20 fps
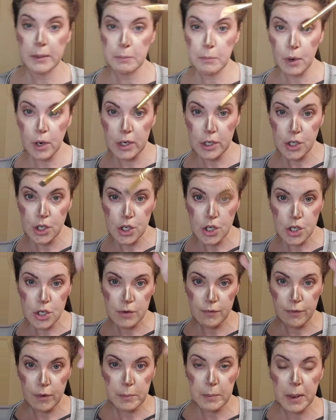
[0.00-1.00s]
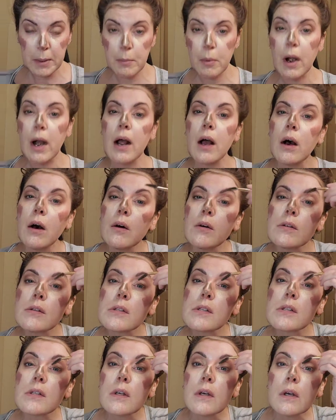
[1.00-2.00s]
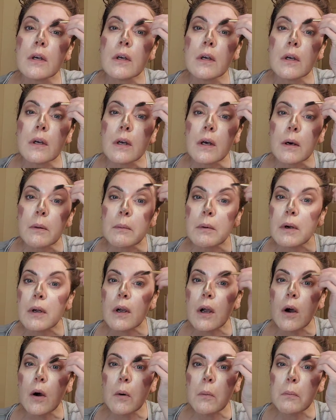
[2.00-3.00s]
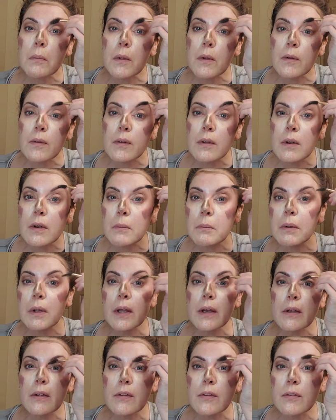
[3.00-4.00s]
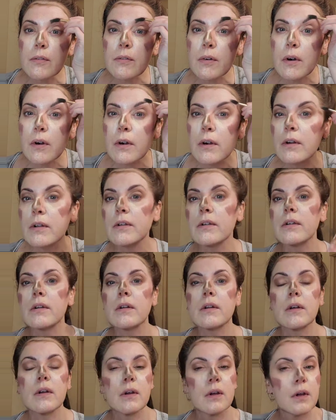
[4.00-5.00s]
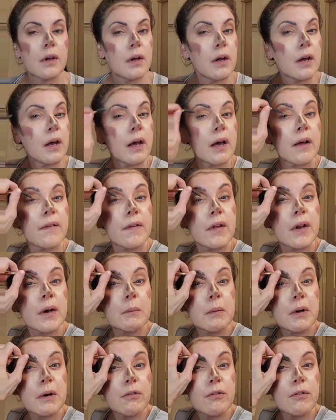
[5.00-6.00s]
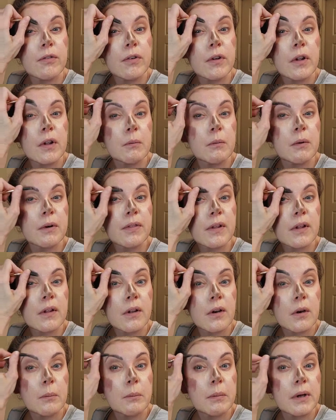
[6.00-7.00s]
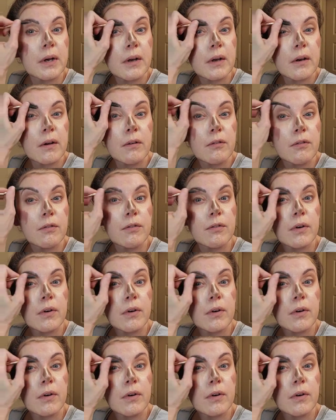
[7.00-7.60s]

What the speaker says: brush for my brows. I'm gonna comb those into place first, and then I'm gonna fill them with a little bit of